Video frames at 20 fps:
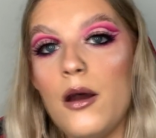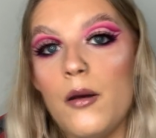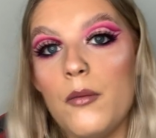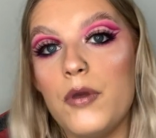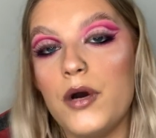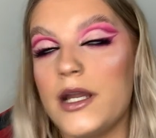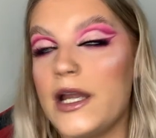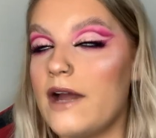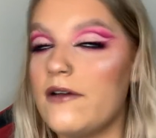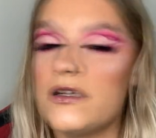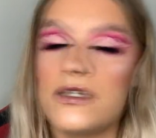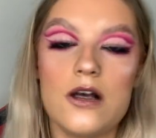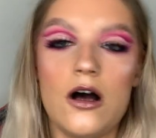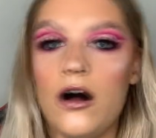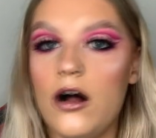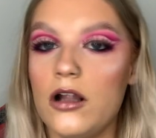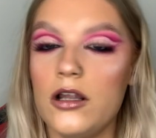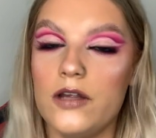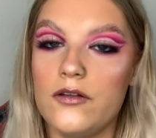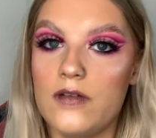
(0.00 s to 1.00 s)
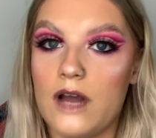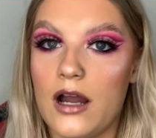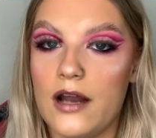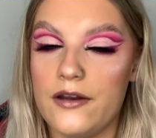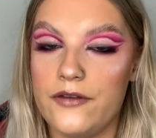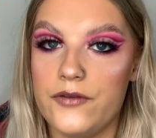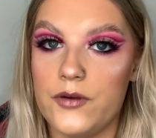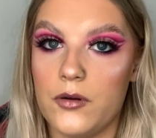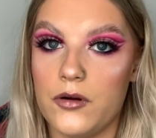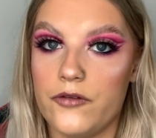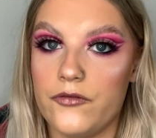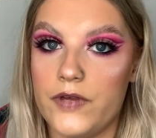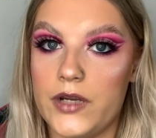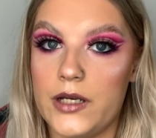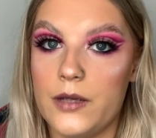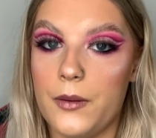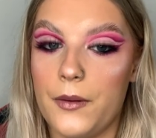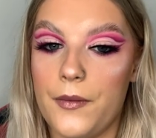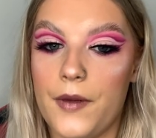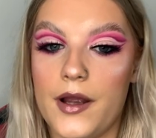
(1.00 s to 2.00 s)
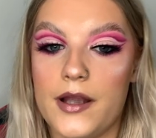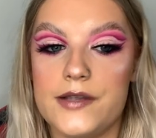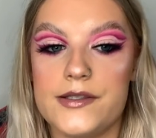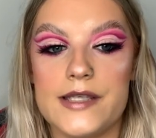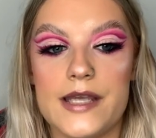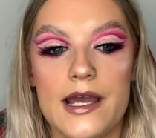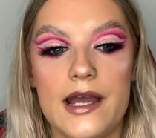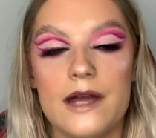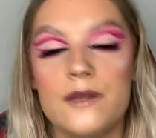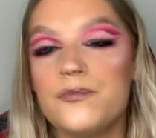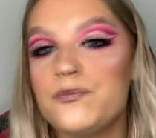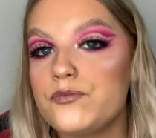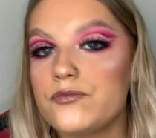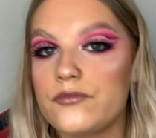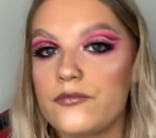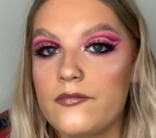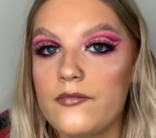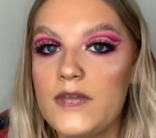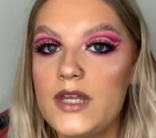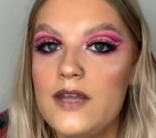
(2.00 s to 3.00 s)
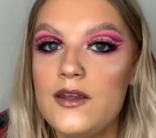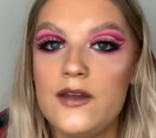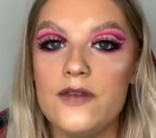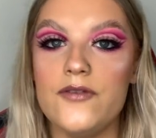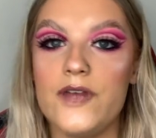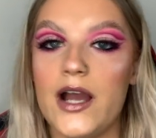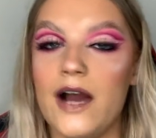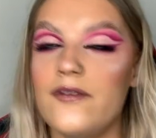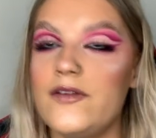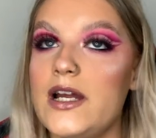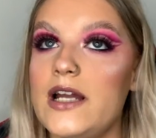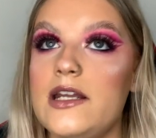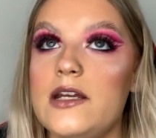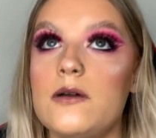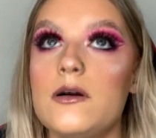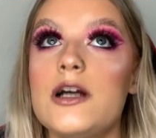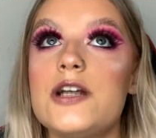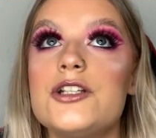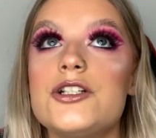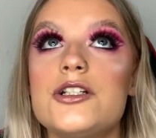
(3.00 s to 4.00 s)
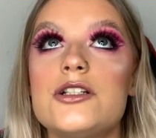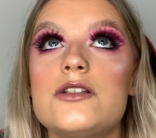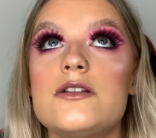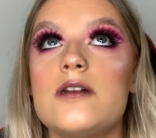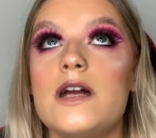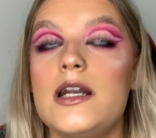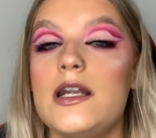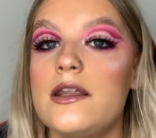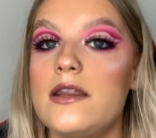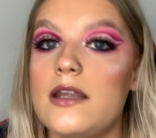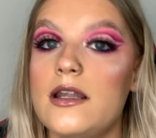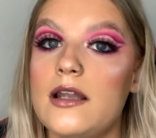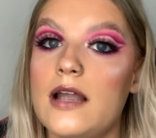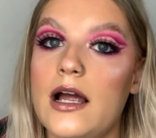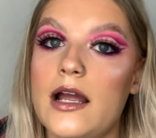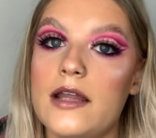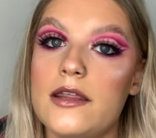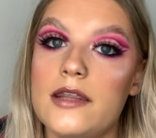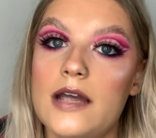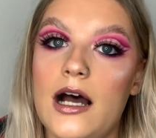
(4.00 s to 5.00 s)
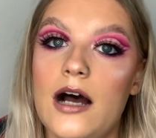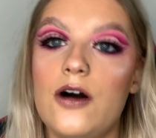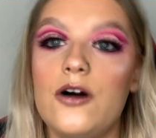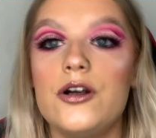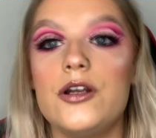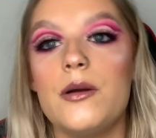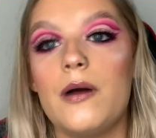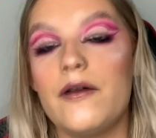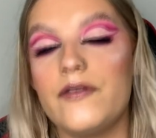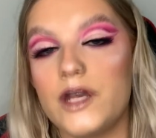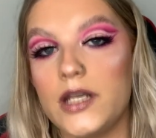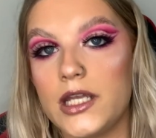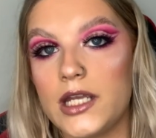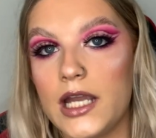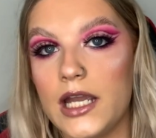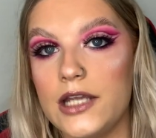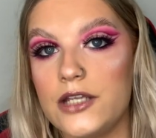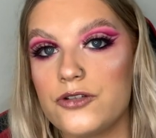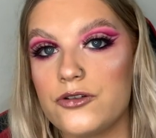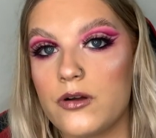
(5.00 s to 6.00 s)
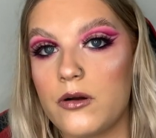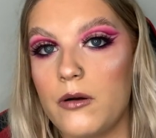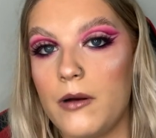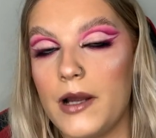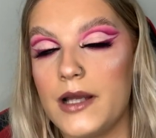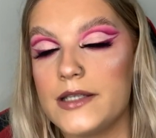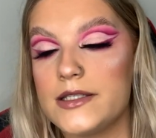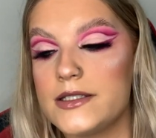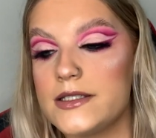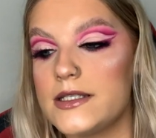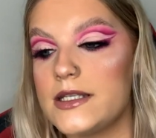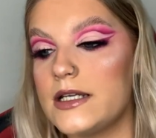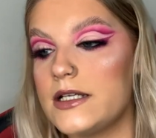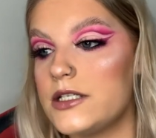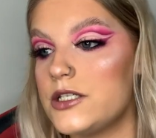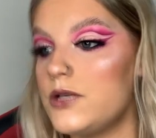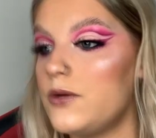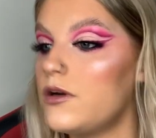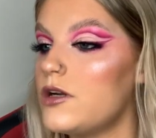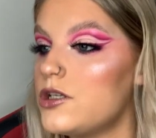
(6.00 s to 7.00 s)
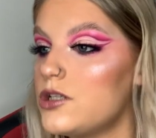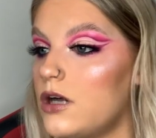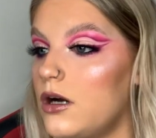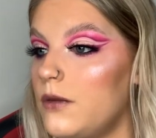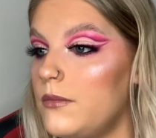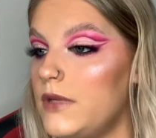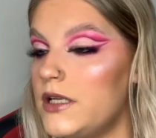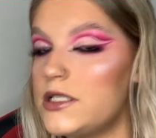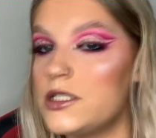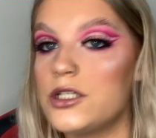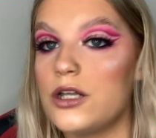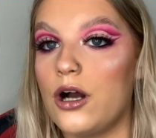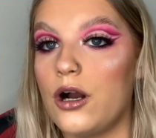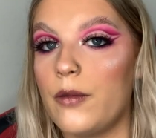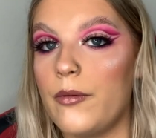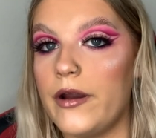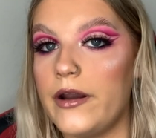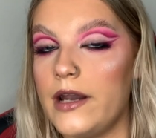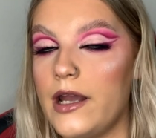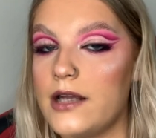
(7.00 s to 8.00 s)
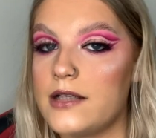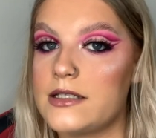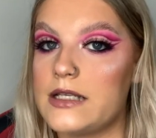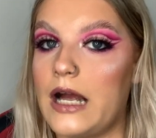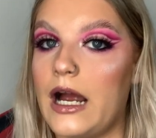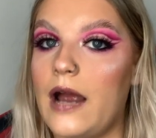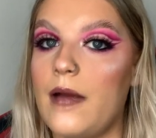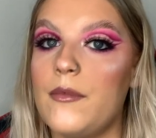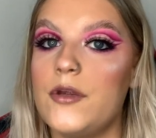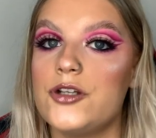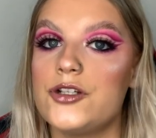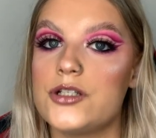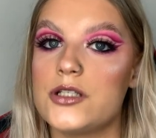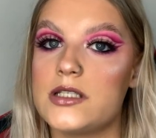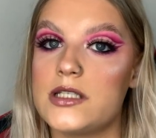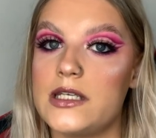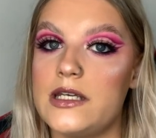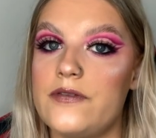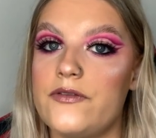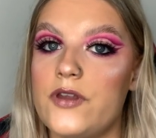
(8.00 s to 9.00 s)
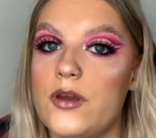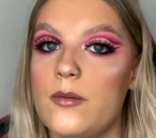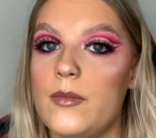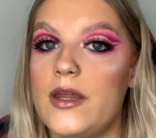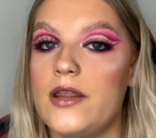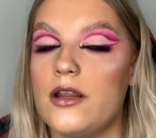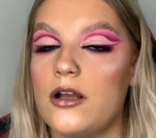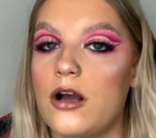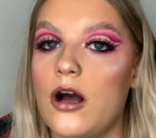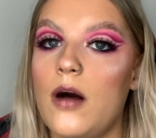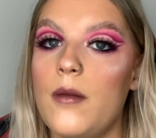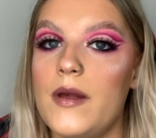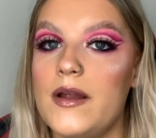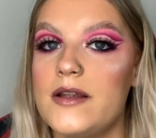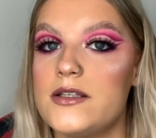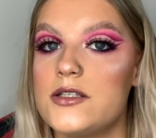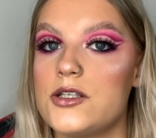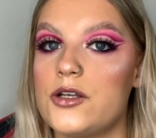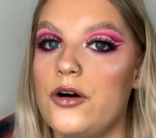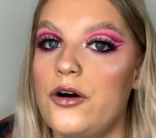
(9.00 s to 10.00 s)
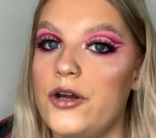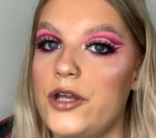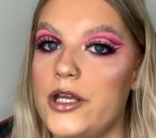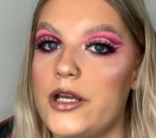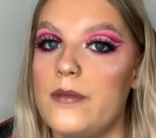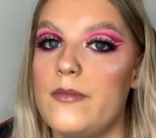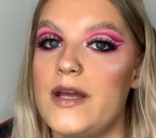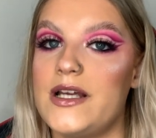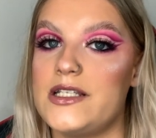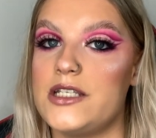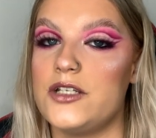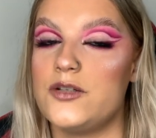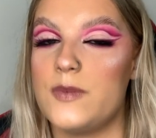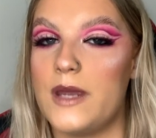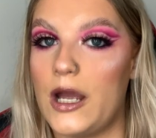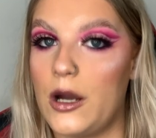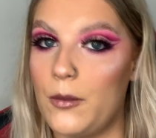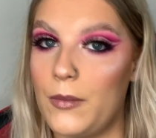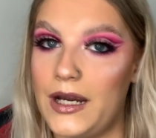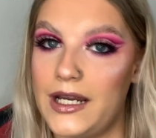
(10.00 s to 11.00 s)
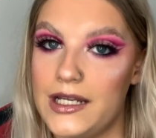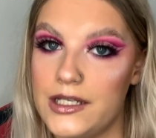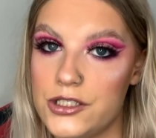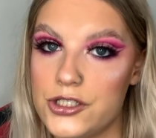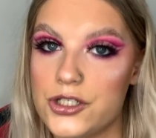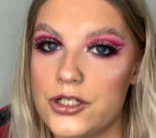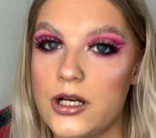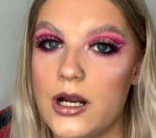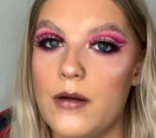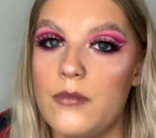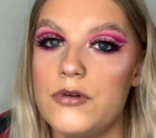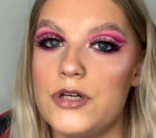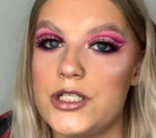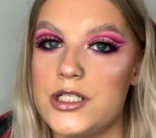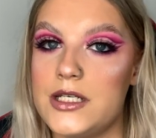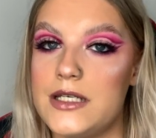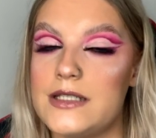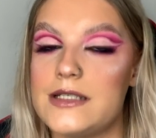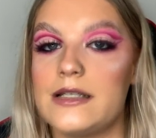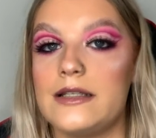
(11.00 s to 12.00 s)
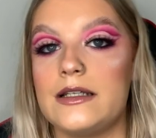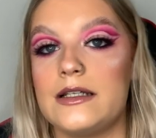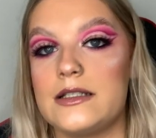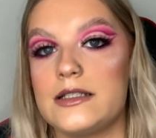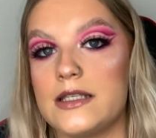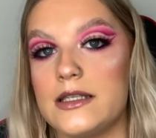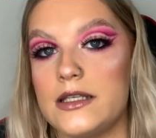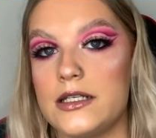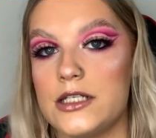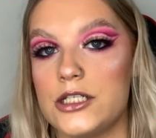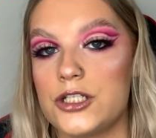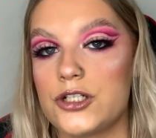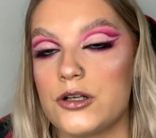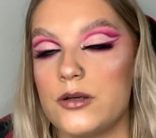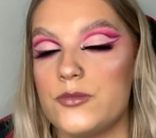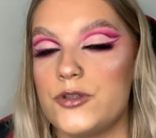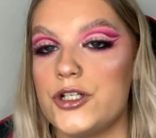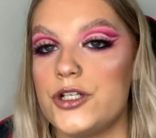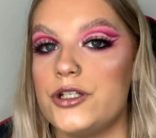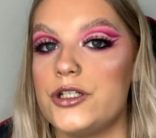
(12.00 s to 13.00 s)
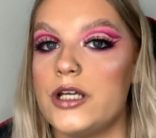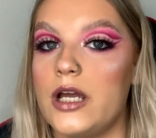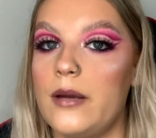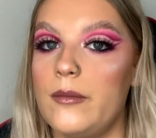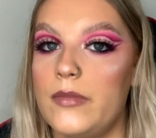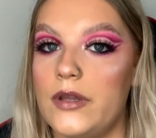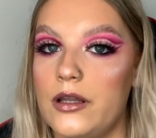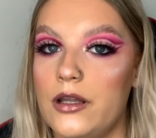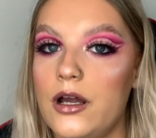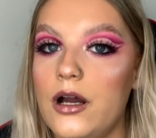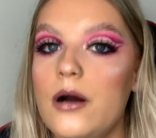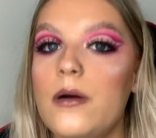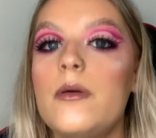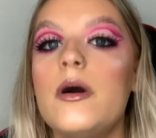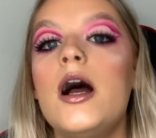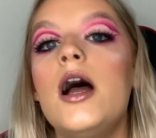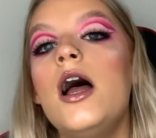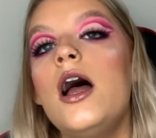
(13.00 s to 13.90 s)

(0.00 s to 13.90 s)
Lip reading: But yeah, it's all online if you want to read up about it. If you have any questions or anything like that, or you have any case requests, things you want to talk me to talk about next time, just leave them in the comments, or you can message me on my Instagram, which is linked in the description down below.